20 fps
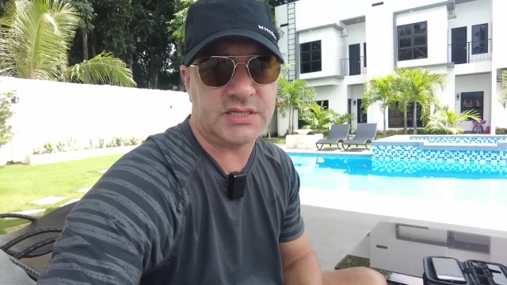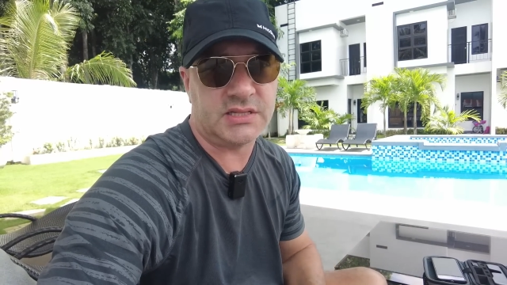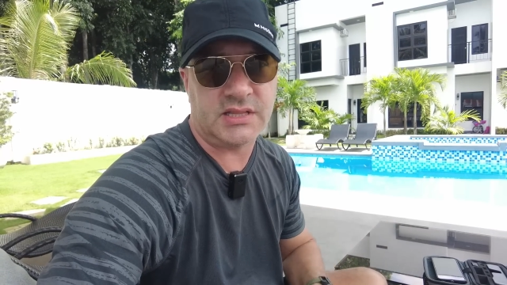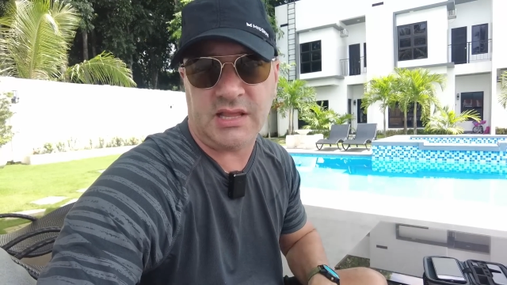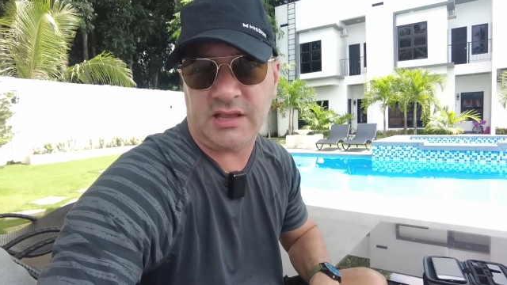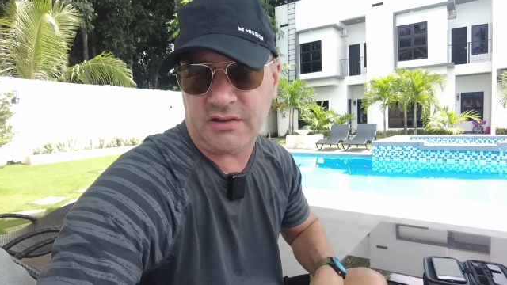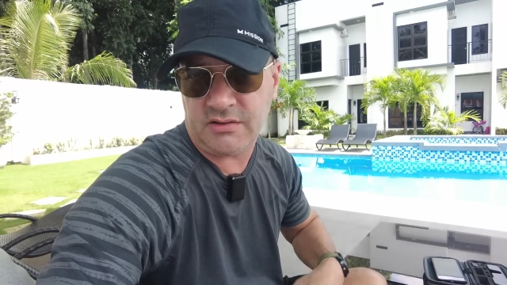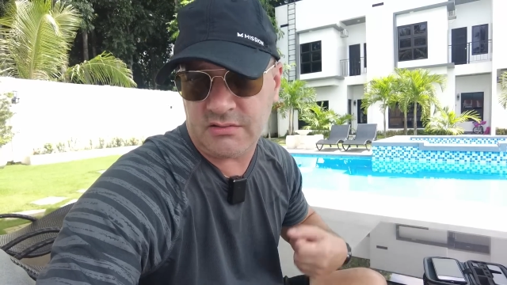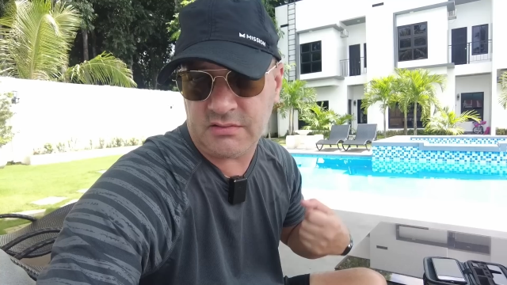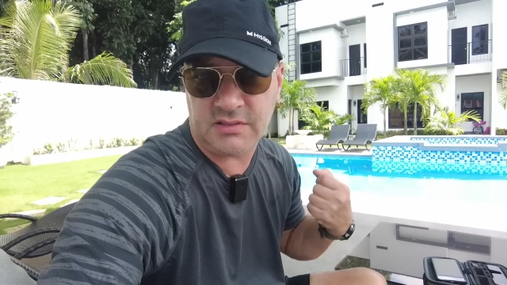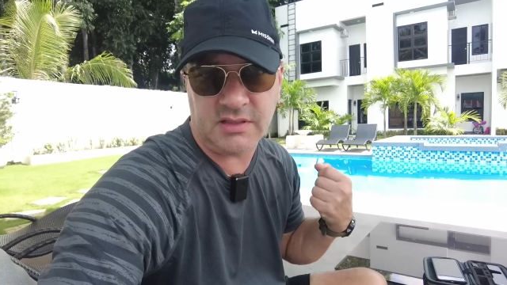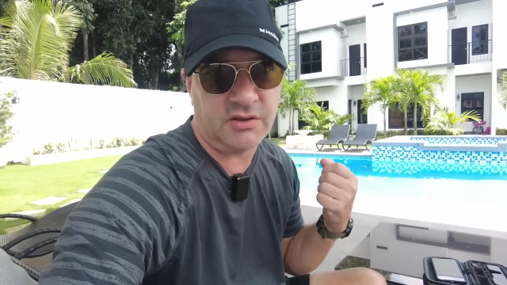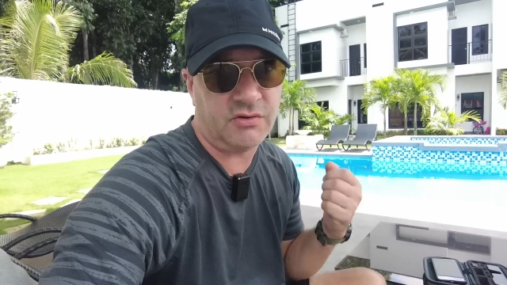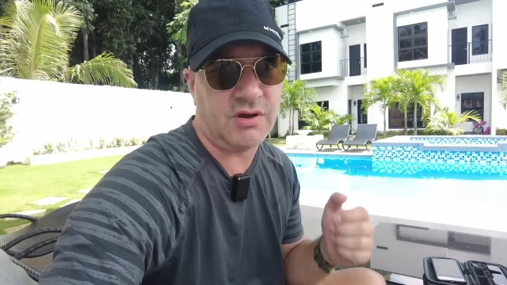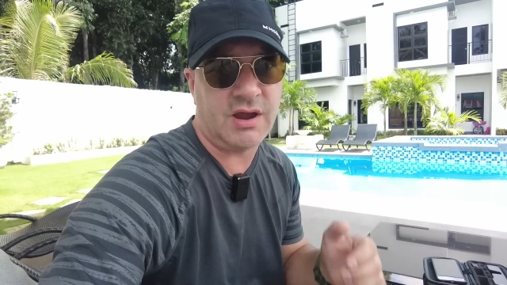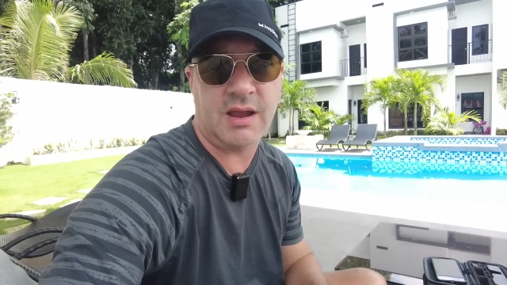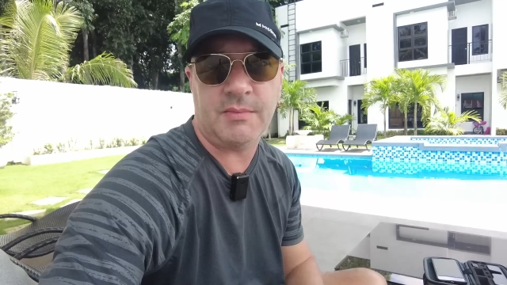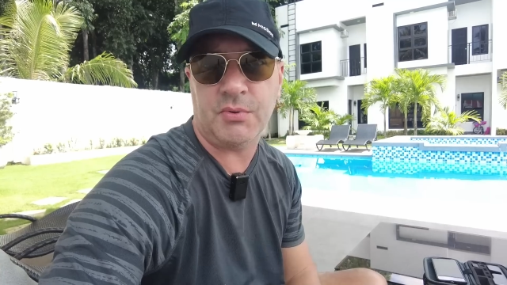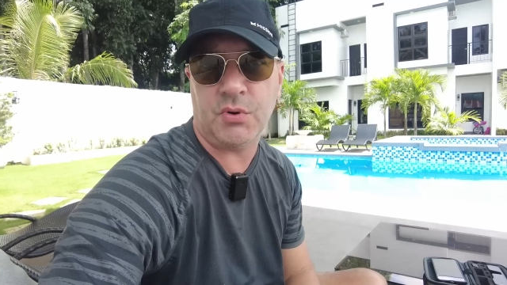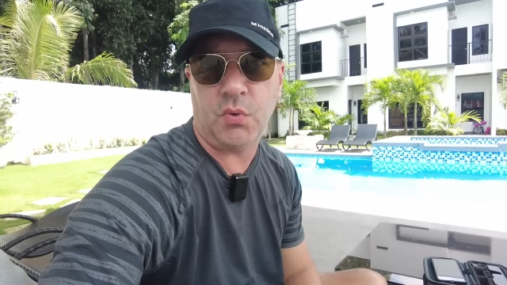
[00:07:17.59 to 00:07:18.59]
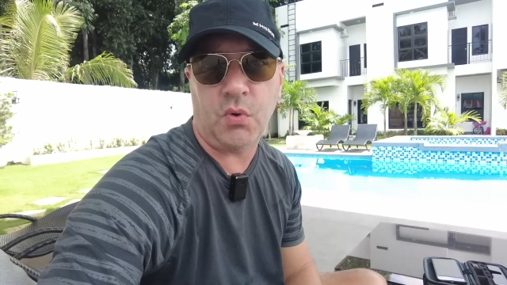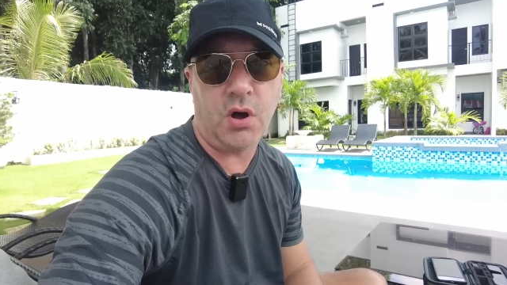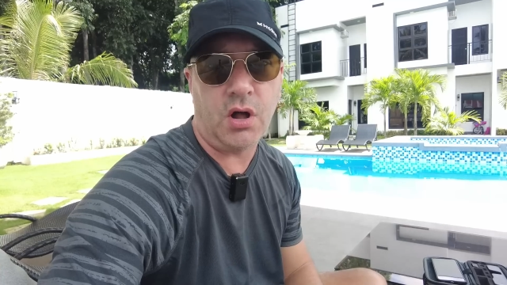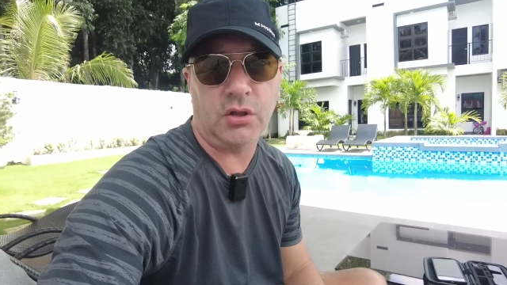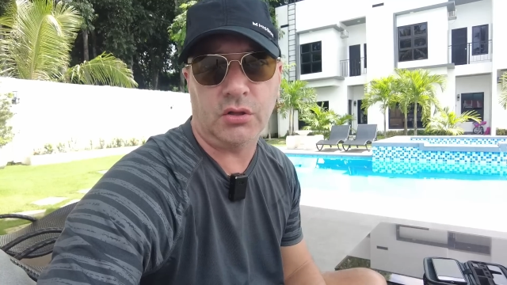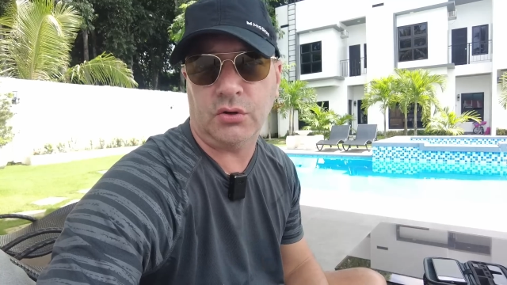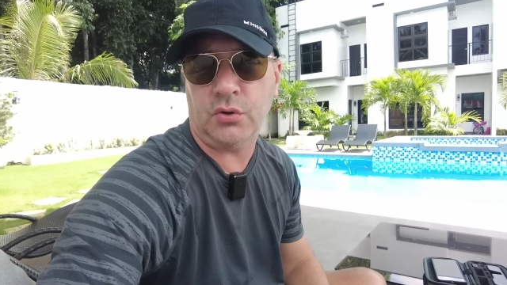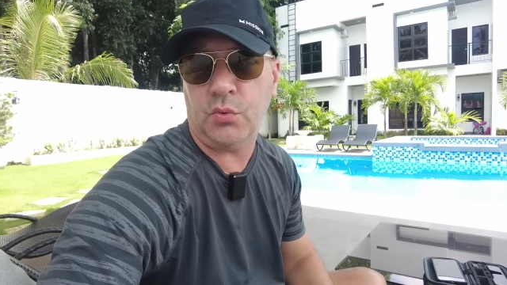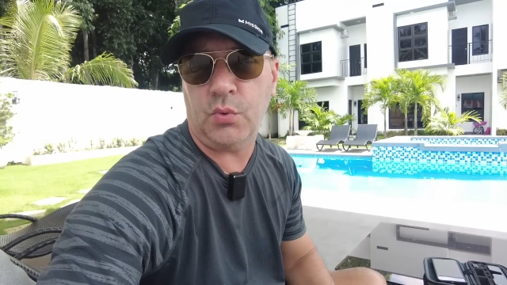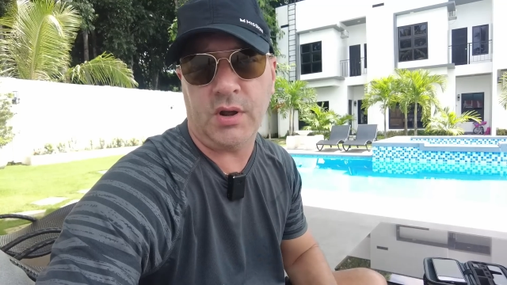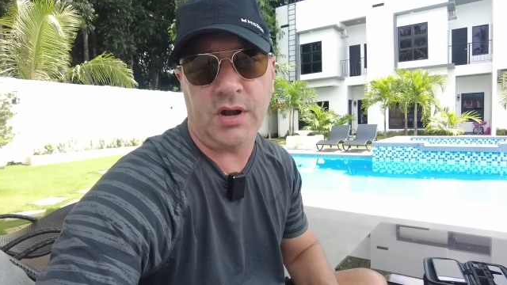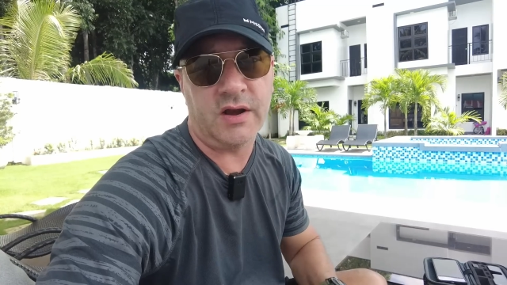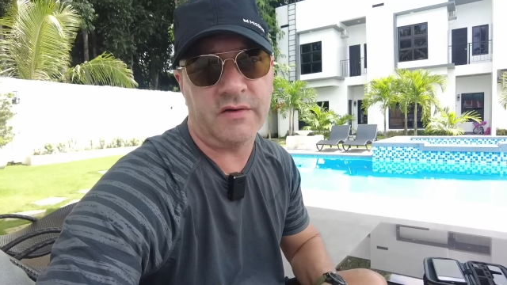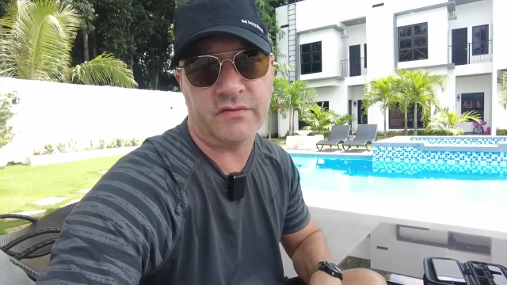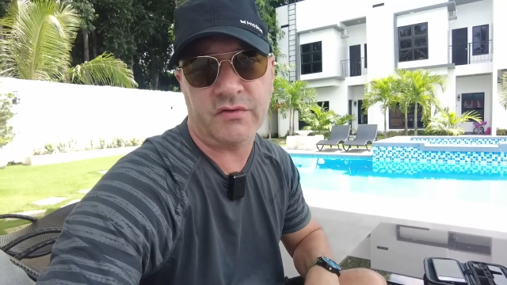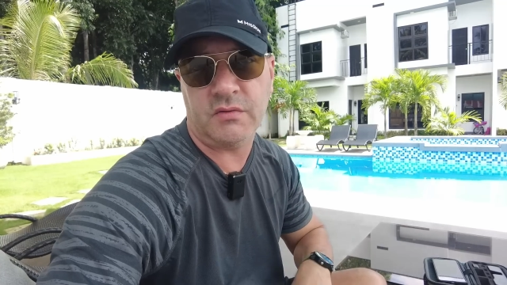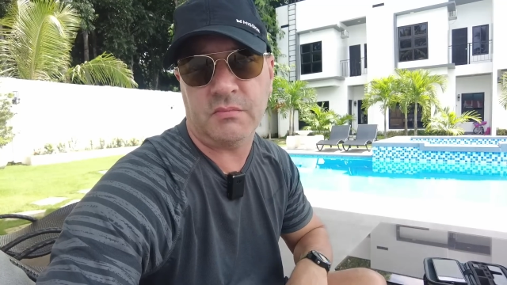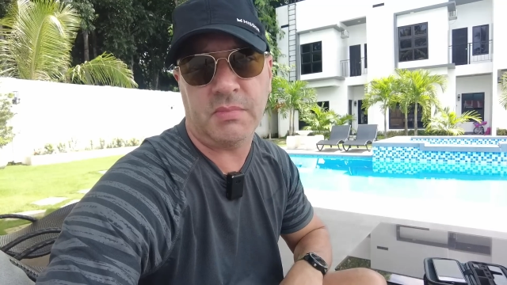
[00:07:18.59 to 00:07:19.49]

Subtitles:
and they grab your wallet or whatever,